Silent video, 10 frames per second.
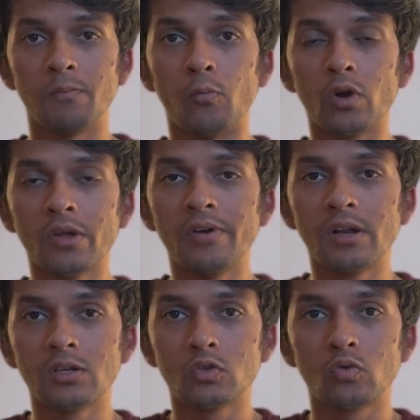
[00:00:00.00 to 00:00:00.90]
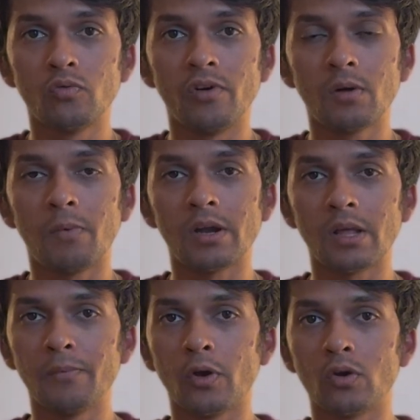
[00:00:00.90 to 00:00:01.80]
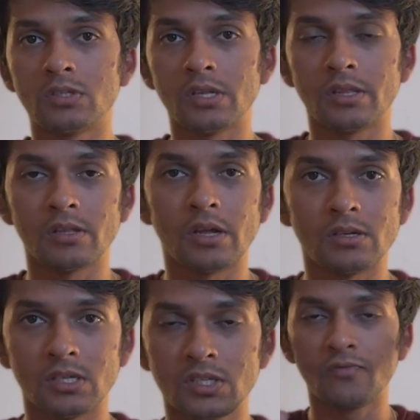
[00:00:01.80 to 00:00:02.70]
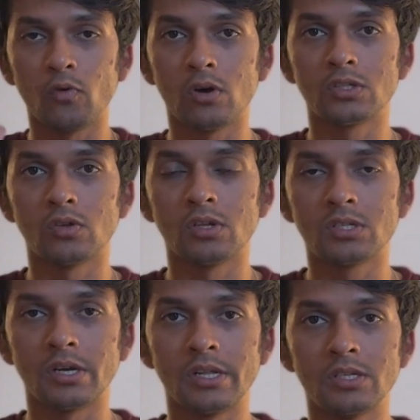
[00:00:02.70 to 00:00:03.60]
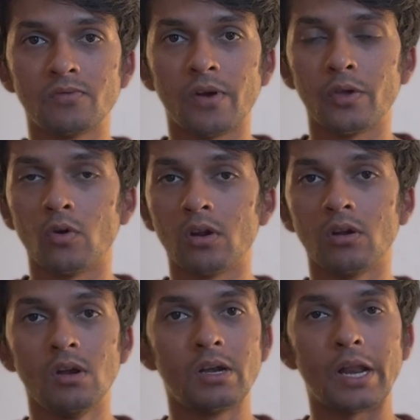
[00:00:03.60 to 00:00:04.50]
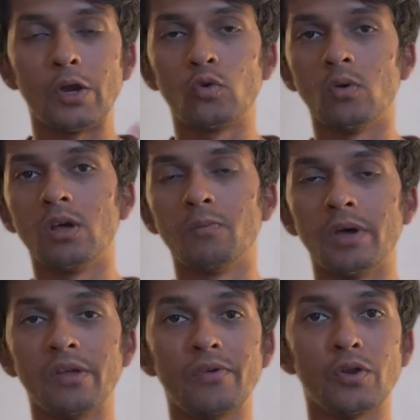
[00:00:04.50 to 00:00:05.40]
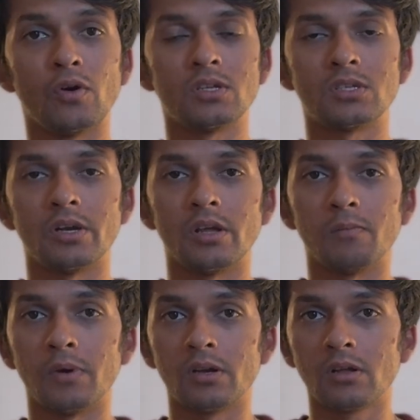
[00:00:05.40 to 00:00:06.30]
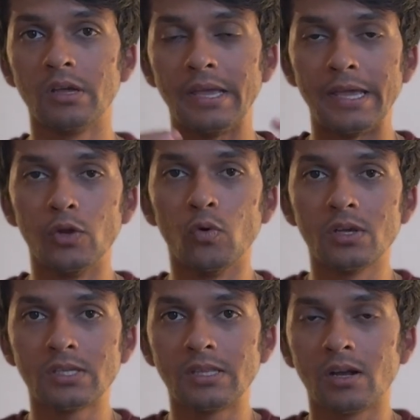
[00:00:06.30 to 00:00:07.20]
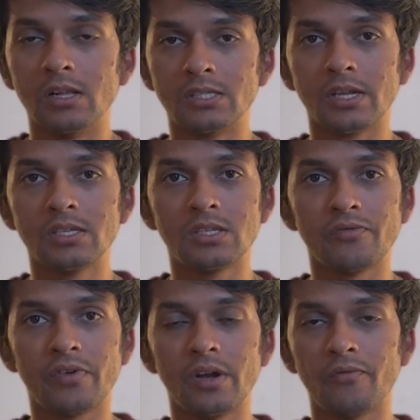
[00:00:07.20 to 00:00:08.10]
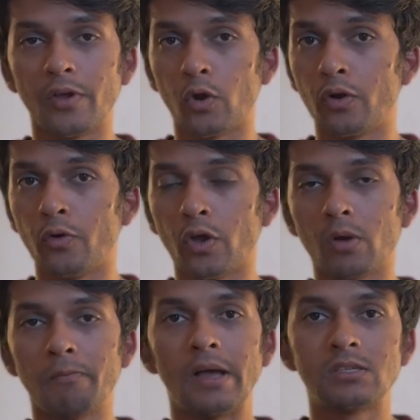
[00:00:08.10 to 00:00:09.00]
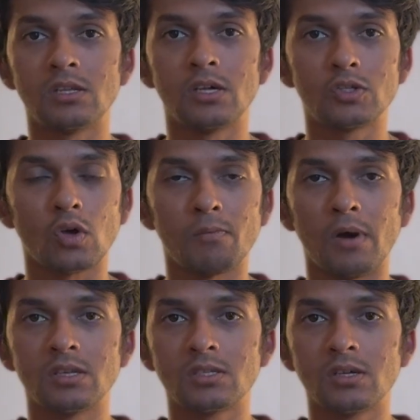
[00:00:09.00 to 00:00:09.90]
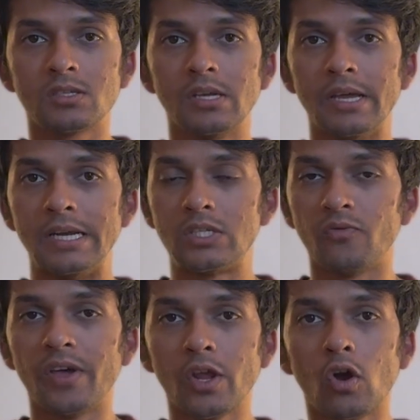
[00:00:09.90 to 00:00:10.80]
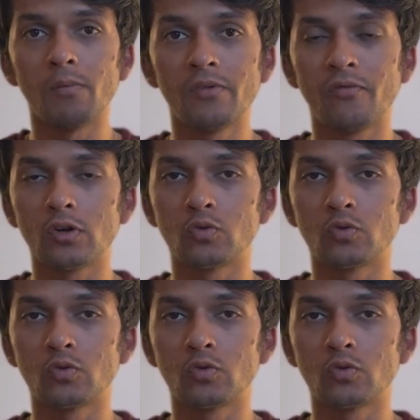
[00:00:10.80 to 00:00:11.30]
motivate us to work part-time because they think that just focus on the studies while you are trying to earn money when you are studying. But in USA, the culture is different. When you are doing your bachelor's or master's, it's very common for